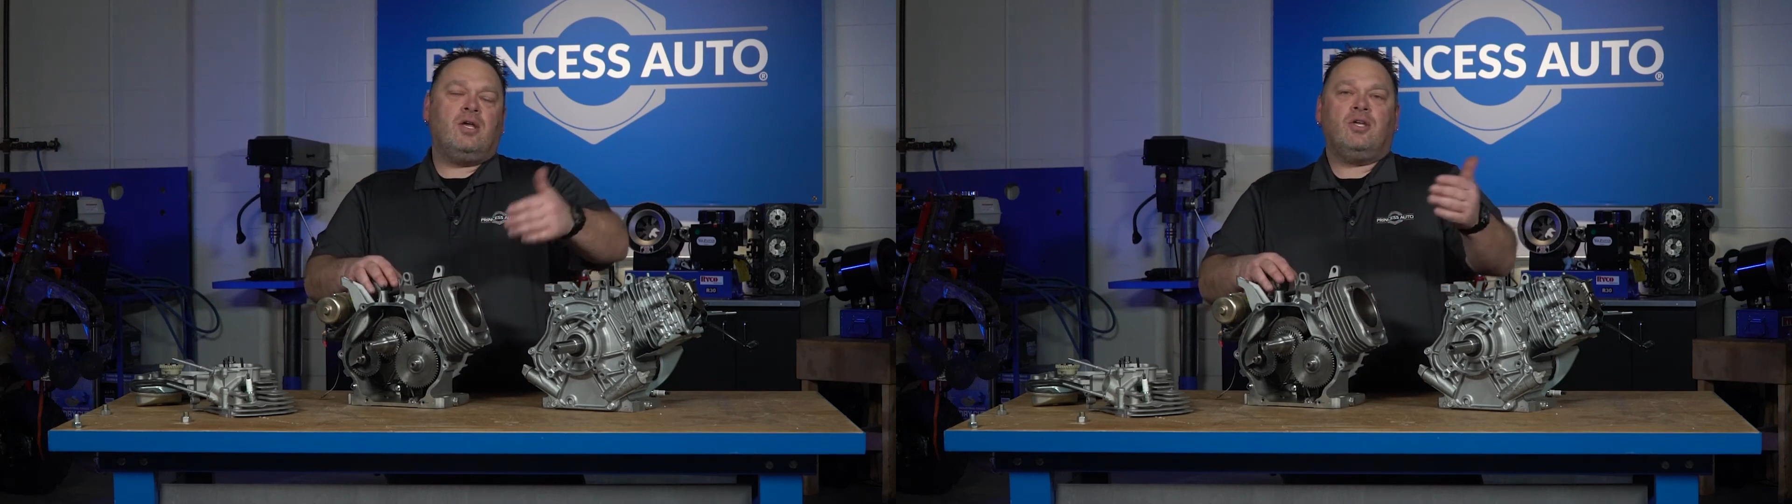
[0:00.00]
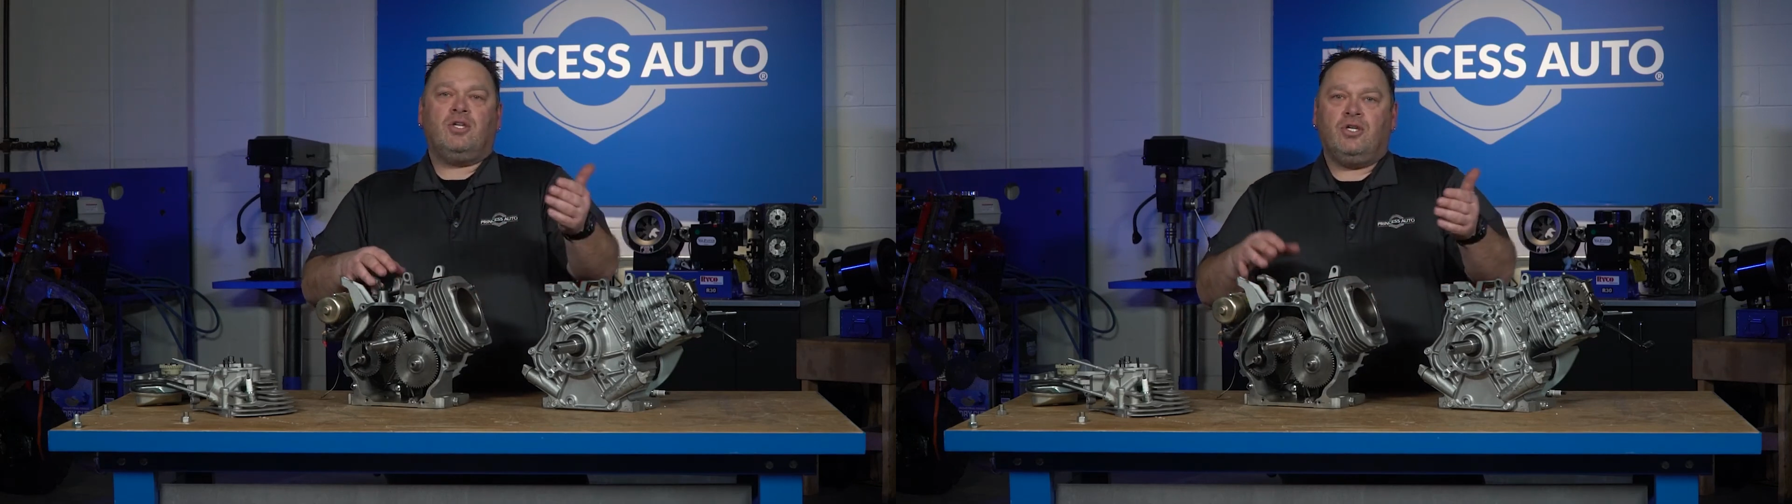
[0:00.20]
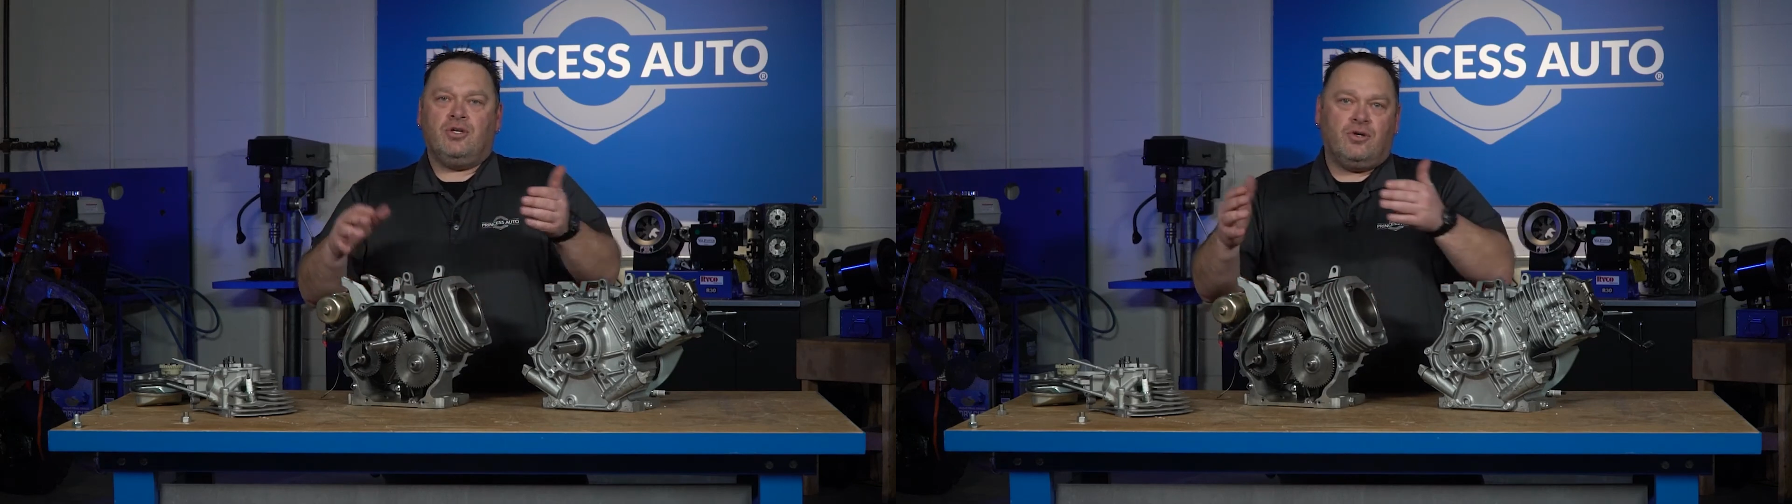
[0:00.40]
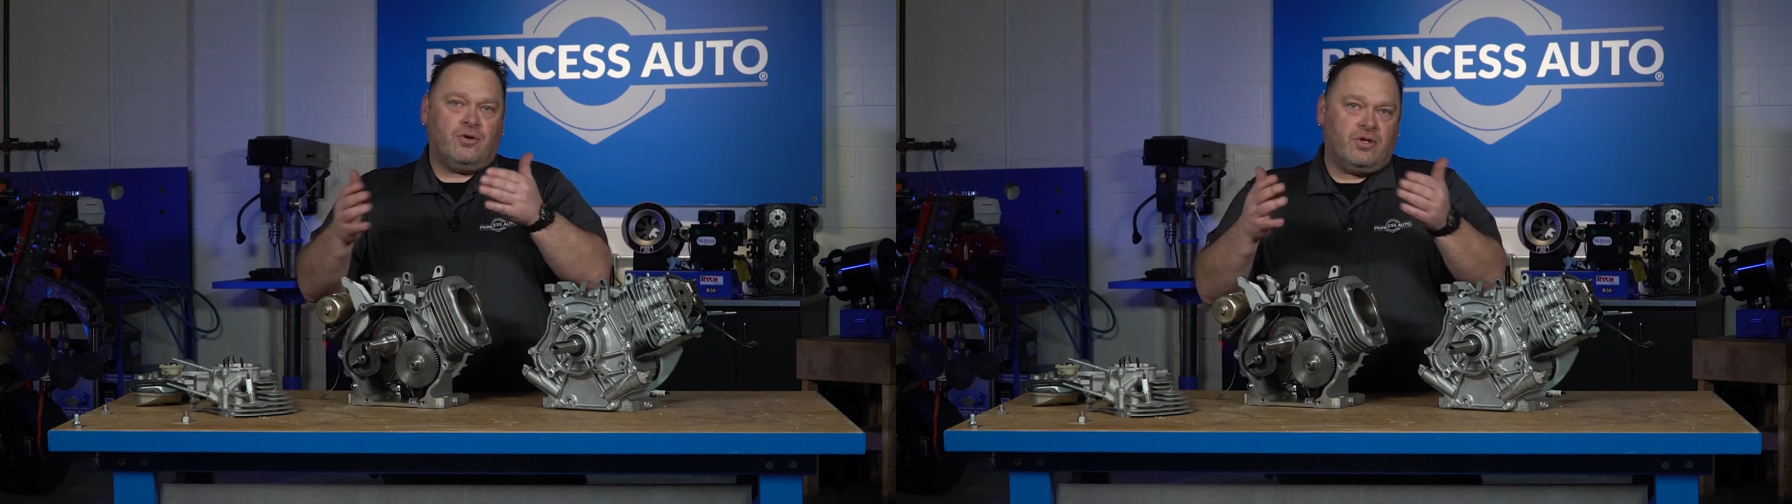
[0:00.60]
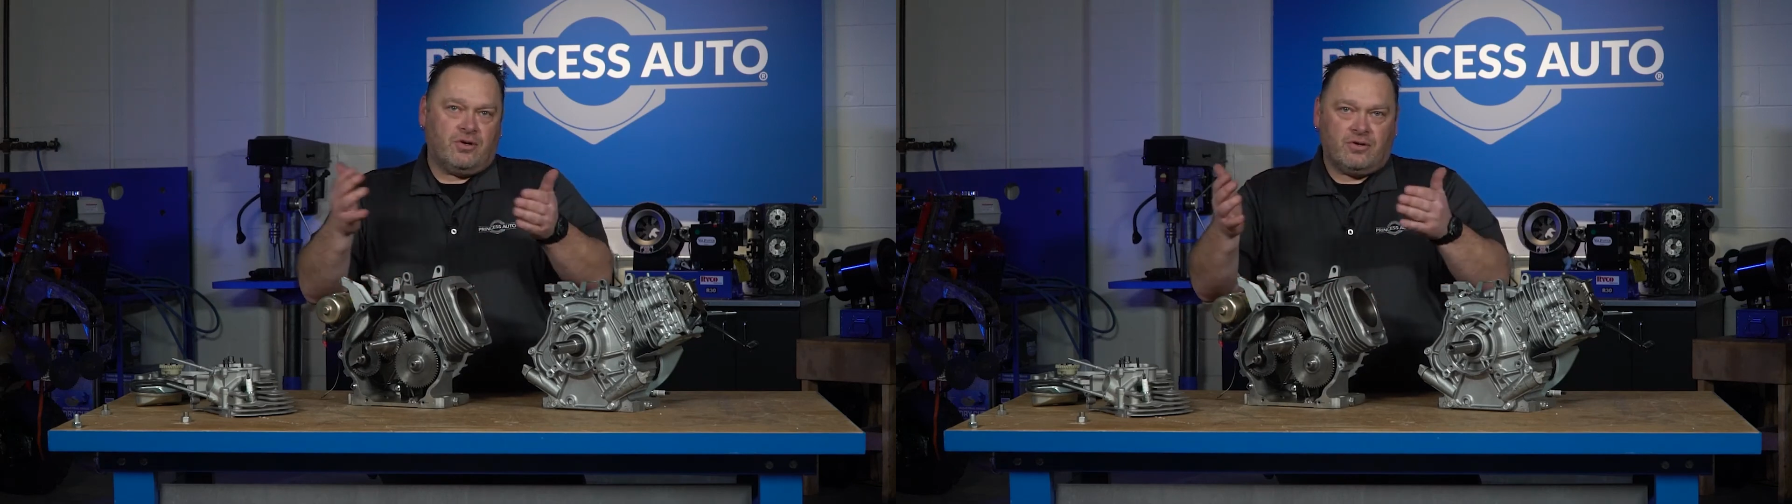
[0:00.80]

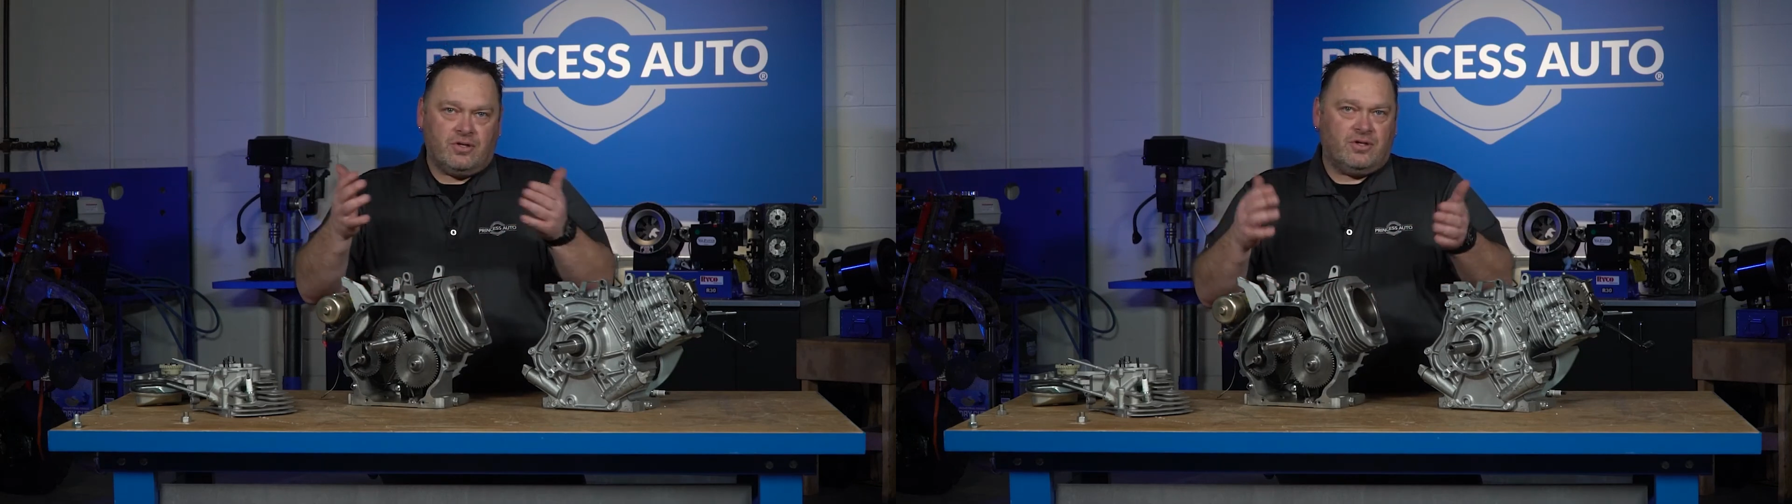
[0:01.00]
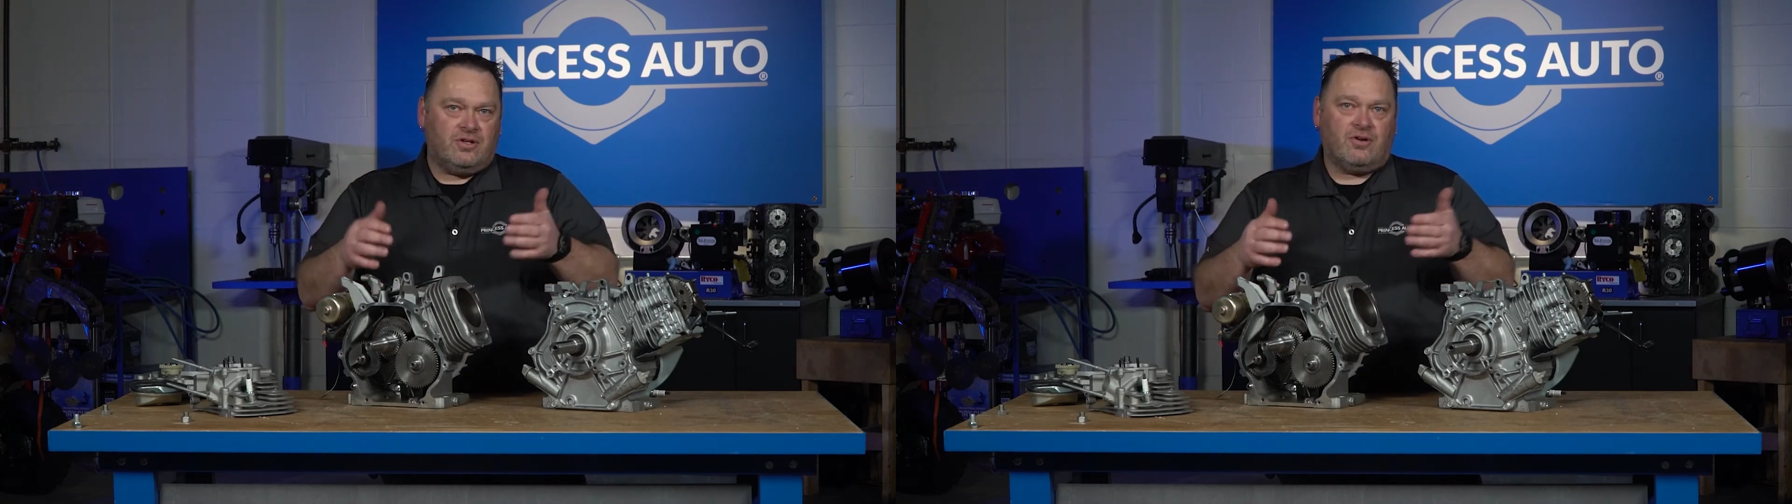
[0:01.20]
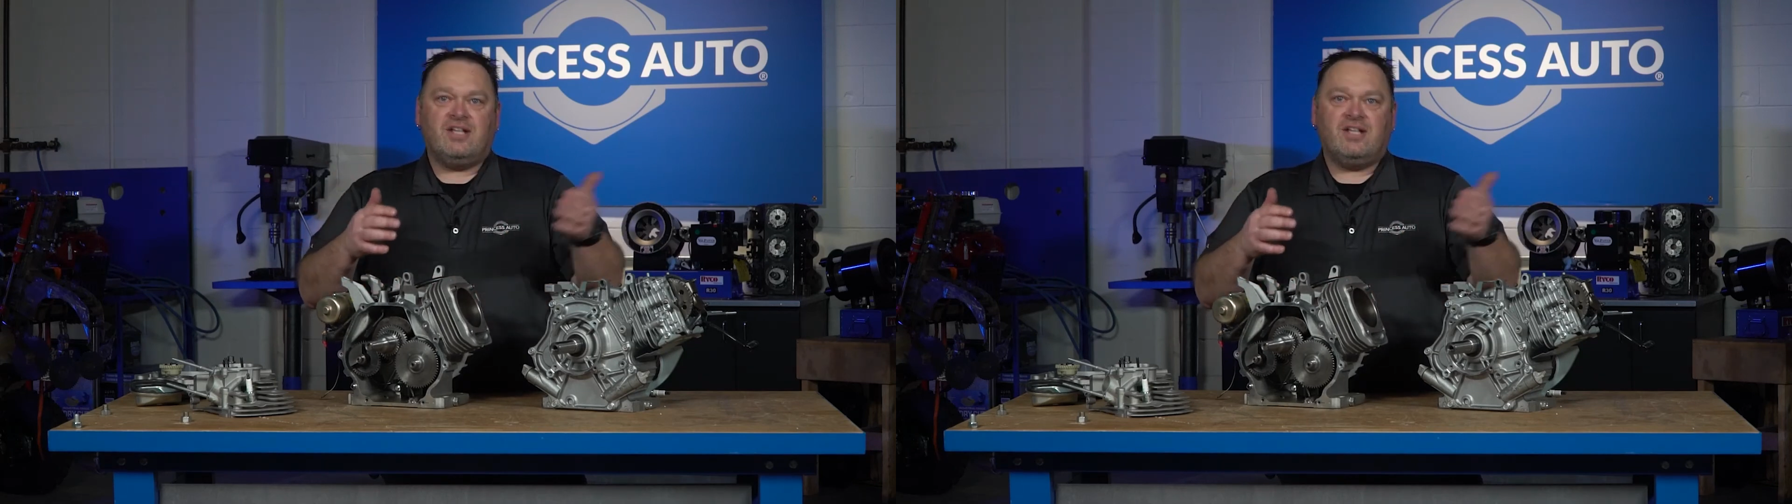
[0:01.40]
your